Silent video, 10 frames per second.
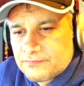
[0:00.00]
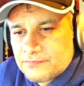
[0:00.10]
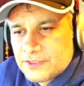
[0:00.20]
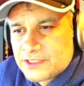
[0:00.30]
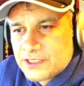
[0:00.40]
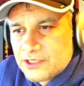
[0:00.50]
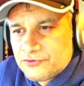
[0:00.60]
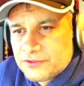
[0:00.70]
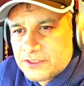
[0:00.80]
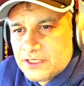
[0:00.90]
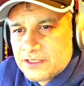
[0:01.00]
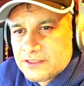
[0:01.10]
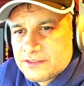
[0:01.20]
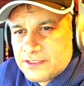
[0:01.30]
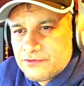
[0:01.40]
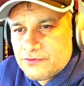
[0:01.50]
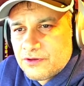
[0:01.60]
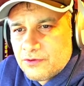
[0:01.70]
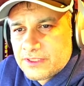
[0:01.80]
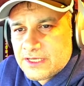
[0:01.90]
This country is going to continue
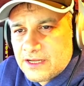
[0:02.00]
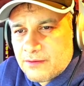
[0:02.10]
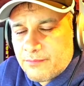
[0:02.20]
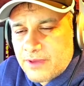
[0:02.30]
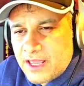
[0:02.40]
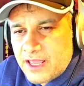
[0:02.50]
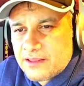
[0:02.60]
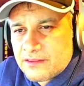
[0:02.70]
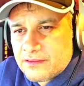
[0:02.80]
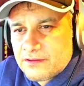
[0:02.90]
going down a path